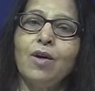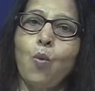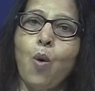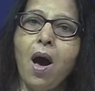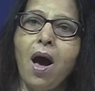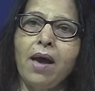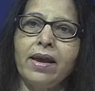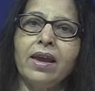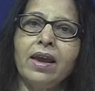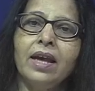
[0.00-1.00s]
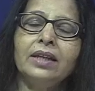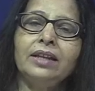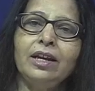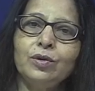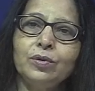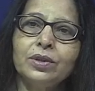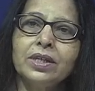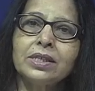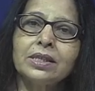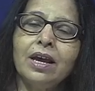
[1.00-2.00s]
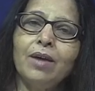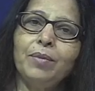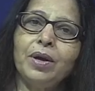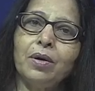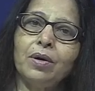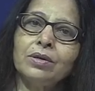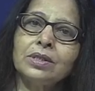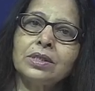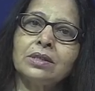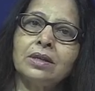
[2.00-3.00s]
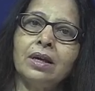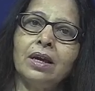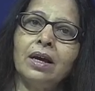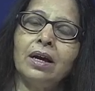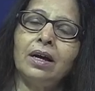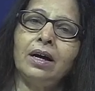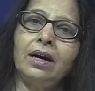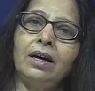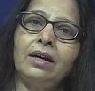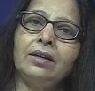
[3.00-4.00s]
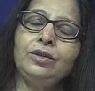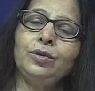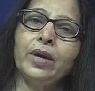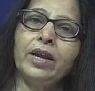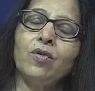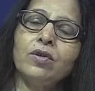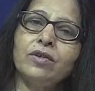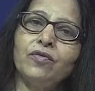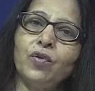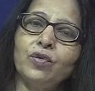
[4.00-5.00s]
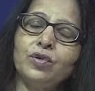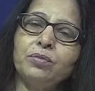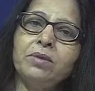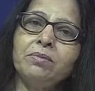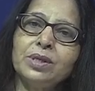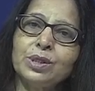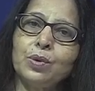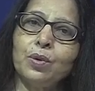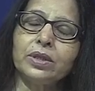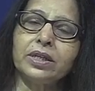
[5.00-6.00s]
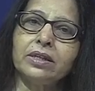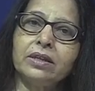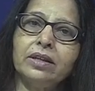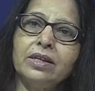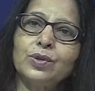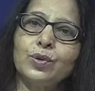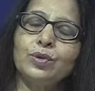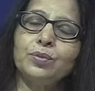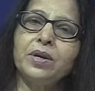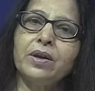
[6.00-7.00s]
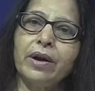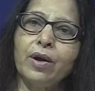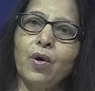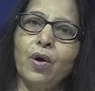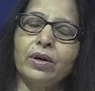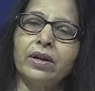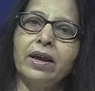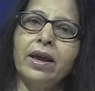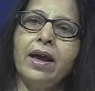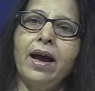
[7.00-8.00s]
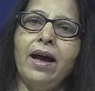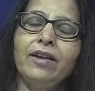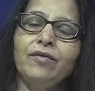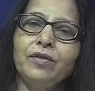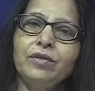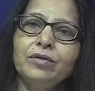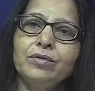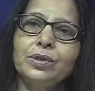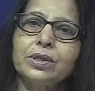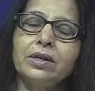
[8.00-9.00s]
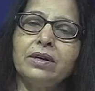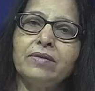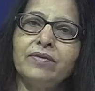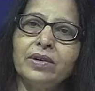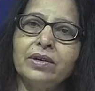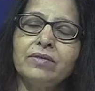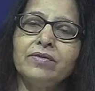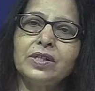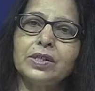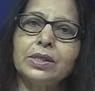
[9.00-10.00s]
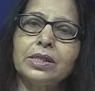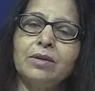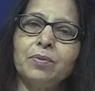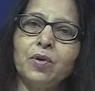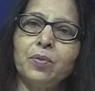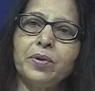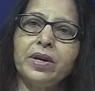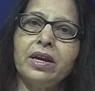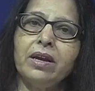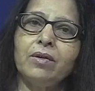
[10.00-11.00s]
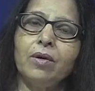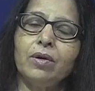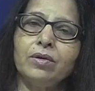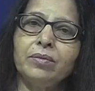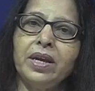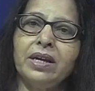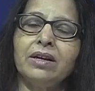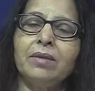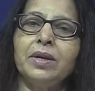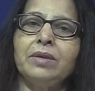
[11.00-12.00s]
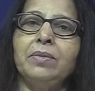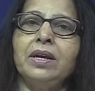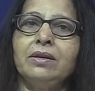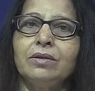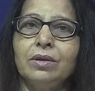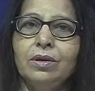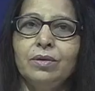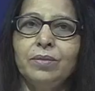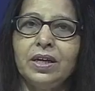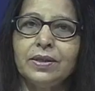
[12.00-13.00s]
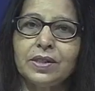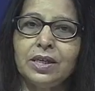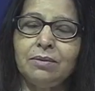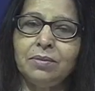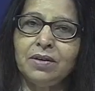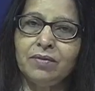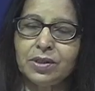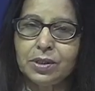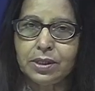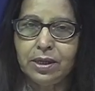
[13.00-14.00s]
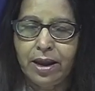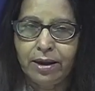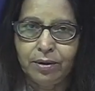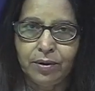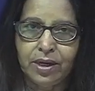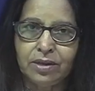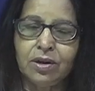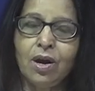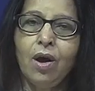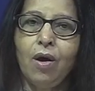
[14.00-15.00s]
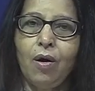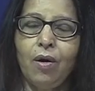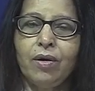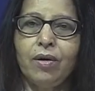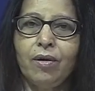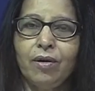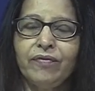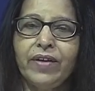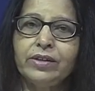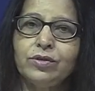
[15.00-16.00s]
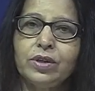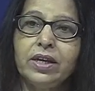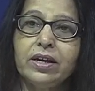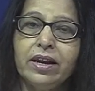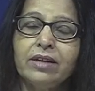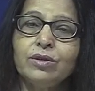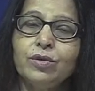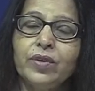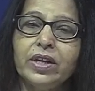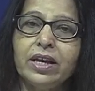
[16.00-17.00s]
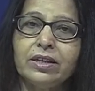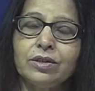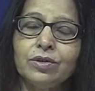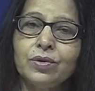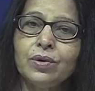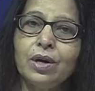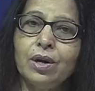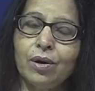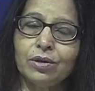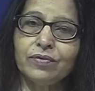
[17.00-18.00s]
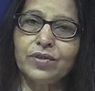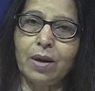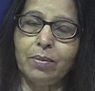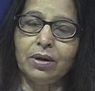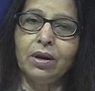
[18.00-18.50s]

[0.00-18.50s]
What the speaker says: Why? They do this because you cannot afford to be misquoted. There is going to be a record, and if you use a word which is inappropriate, or you make a commitment, you make a statement which is inaccurate or not factually correct, you will get into a lot of trouble.